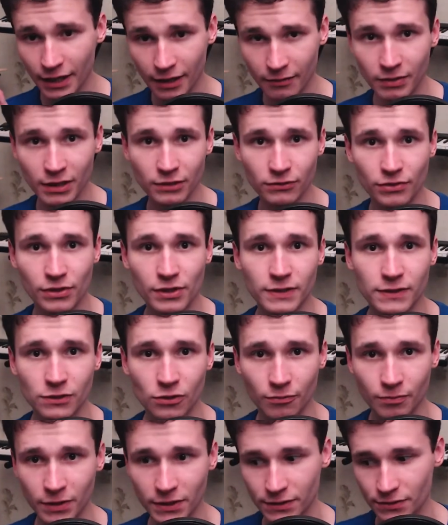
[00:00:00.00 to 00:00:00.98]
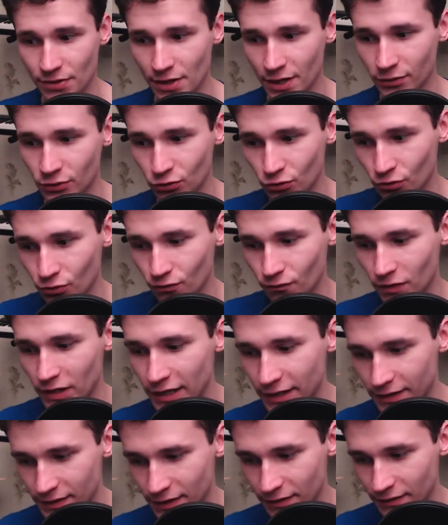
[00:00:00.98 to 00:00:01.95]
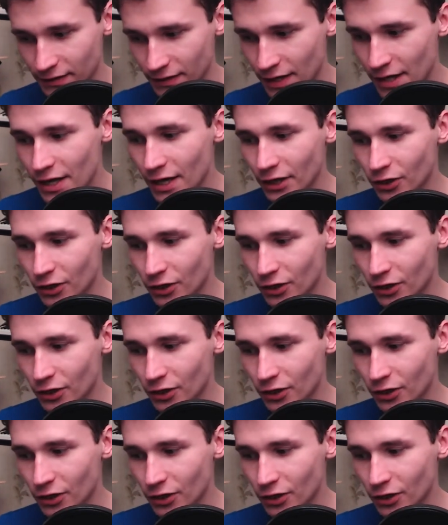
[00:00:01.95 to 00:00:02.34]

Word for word: about these topics that you've listened.